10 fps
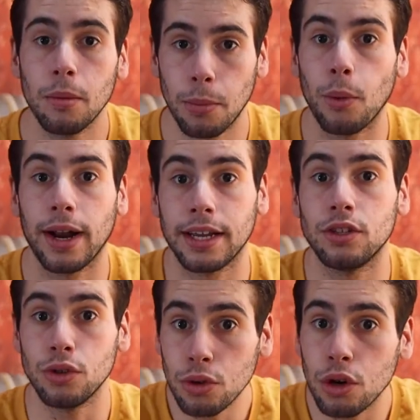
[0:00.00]
But when I
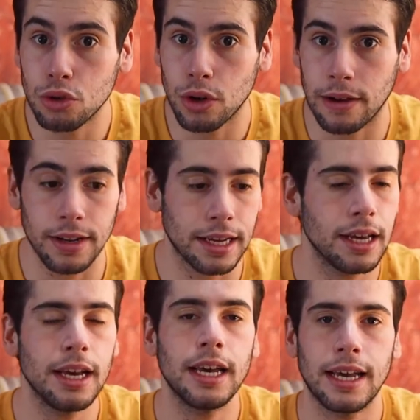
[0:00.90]
do go traveling,
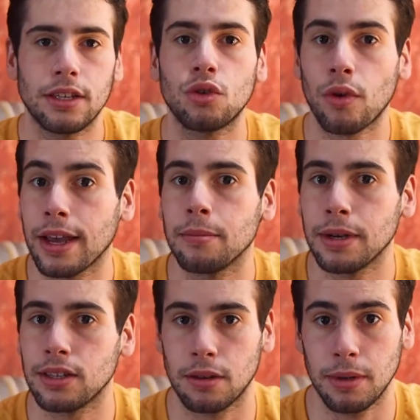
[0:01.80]
it's great
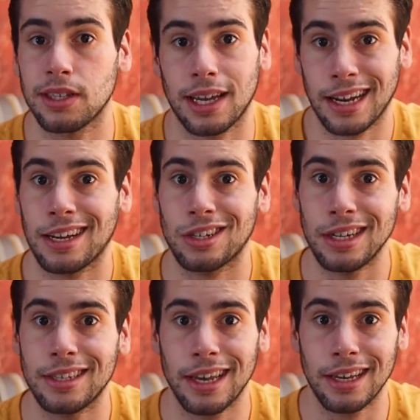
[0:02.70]
because it means I can
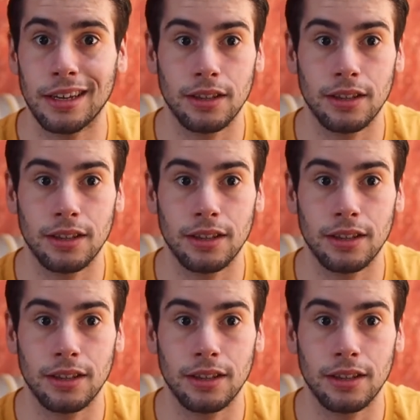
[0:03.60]
actually take